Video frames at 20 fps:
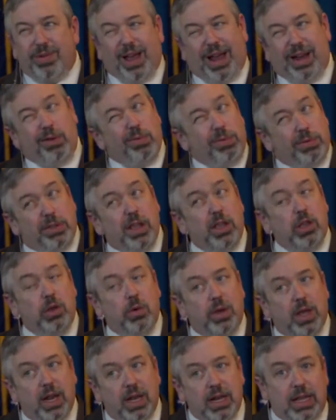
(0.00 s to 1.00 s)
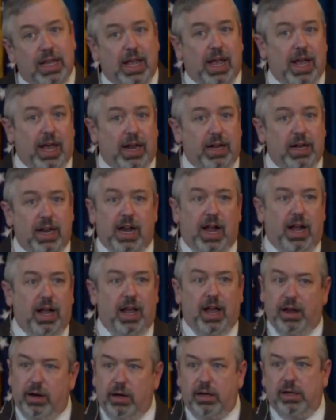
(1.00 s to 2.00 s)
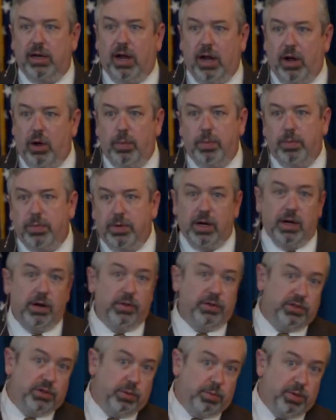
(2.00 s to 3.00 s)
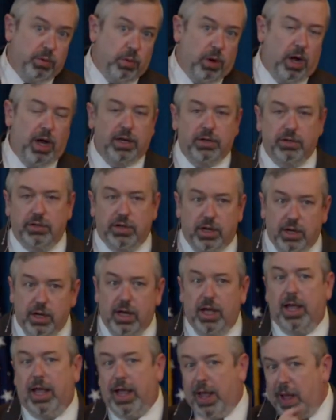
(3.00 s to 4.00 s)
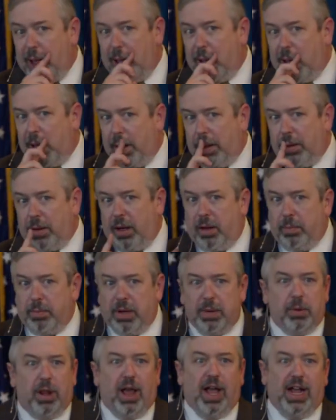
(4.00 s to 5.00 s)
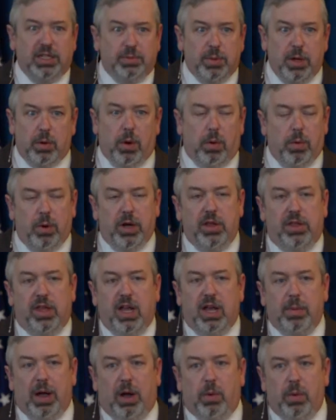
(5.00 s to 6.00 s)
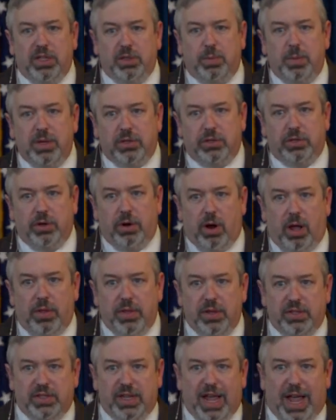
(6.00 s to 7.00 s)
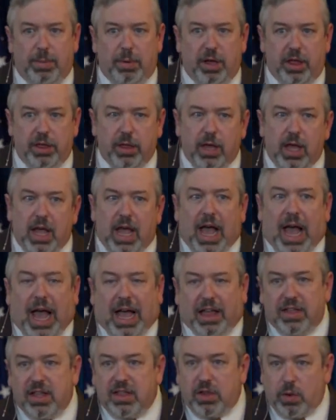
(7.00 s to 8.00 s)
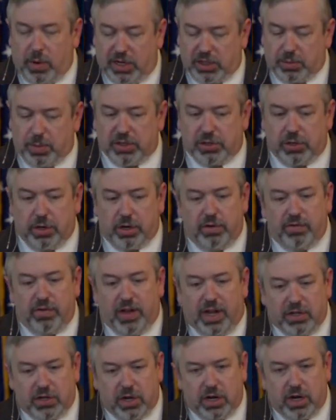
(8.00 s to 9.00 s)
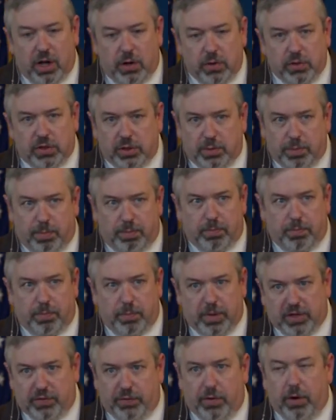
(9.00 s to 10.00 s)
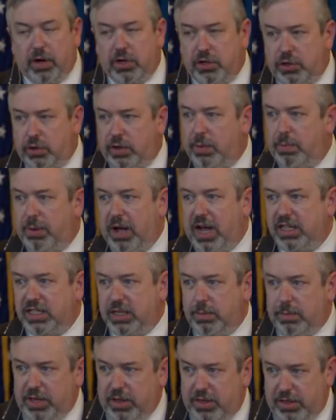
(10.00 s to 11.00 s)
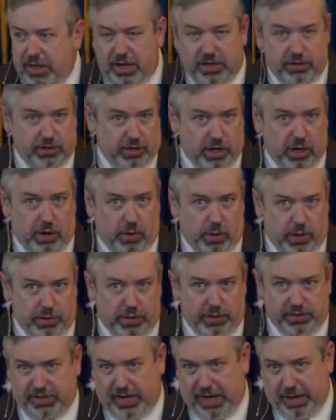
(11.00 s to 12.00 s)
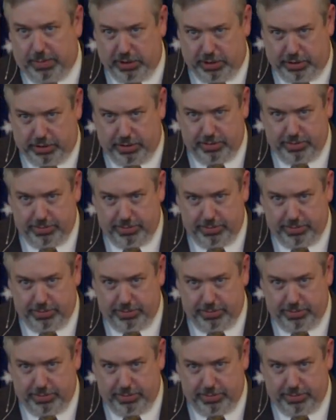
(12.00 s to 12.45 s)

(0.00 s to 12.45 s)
I don't think you can get, and I hope this will be watched, and people ask me, well, what do you think about Westminster on the Sabbath? I think the Westminster Confession goes as far as you could possibly think to go on the Sabbath.